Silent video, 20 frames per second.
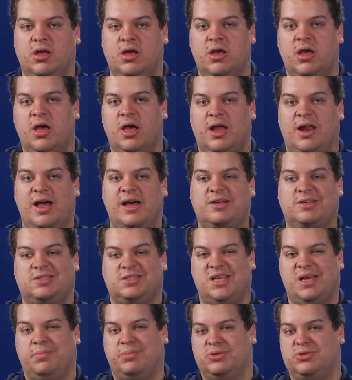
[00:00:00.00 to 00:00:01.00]
A lot of
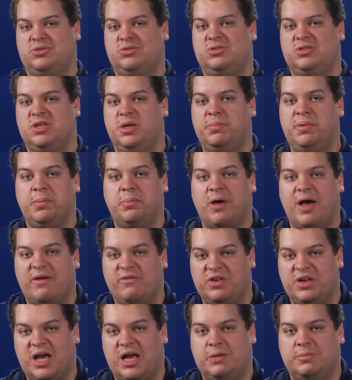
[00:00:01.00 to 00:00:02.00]
samples you see people have
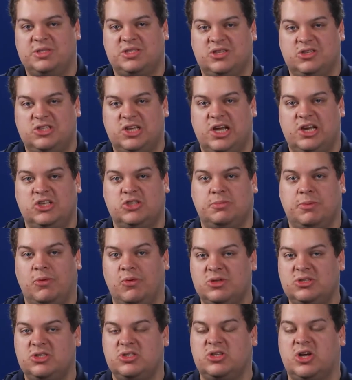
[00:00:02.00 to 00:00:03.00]
anonymous containers, but
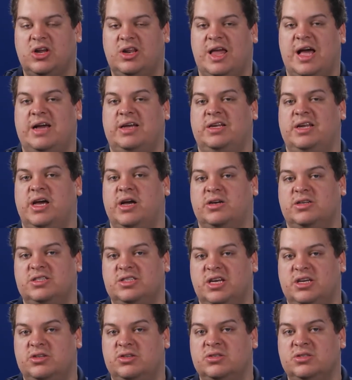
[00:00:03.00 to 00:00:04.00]
once you start locking down
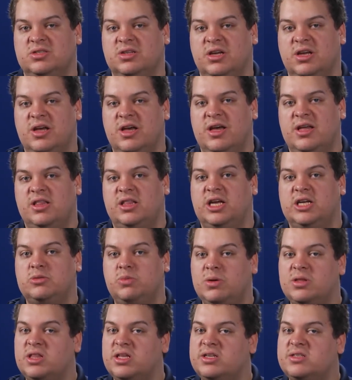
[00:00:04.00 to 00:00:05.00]
containers, that's
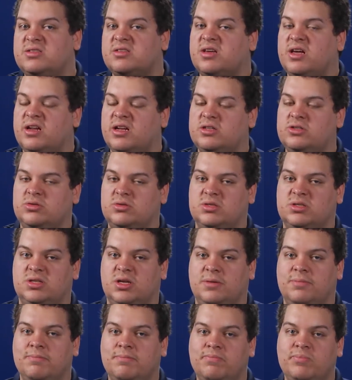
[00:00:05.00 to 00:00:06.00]
where things get
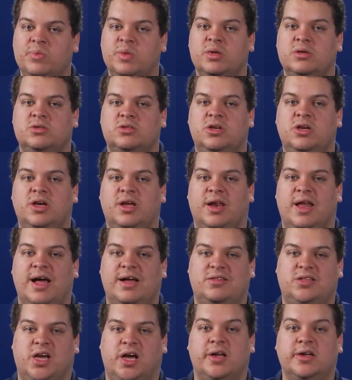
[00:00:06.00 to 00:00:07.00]
interesting. So you can lock
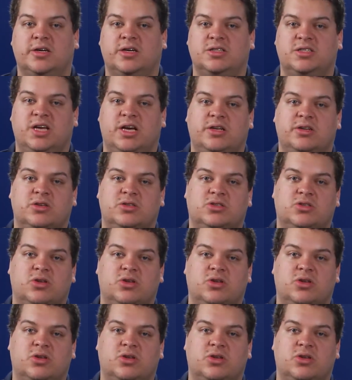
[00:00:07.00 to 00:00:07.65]
down a container so